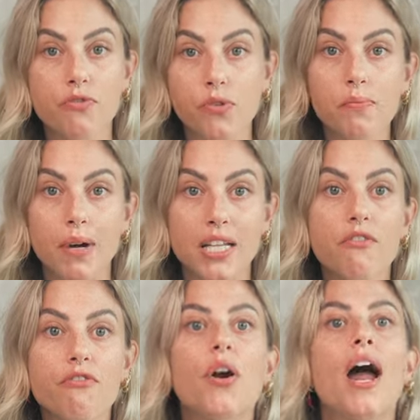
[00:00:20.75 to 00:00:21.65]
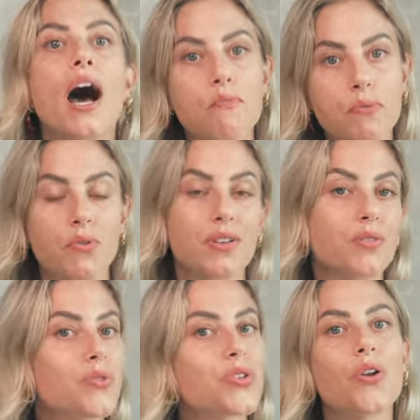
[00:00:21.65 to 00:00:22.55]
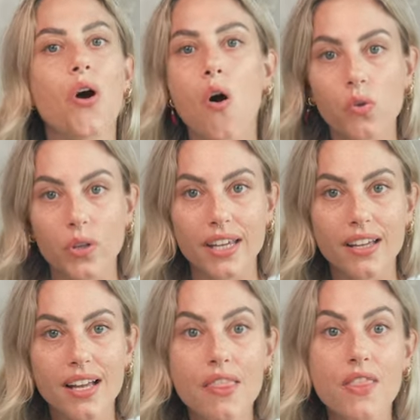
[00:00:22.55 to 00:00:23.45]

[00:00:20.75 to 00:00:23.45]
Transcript: format for output resolution only.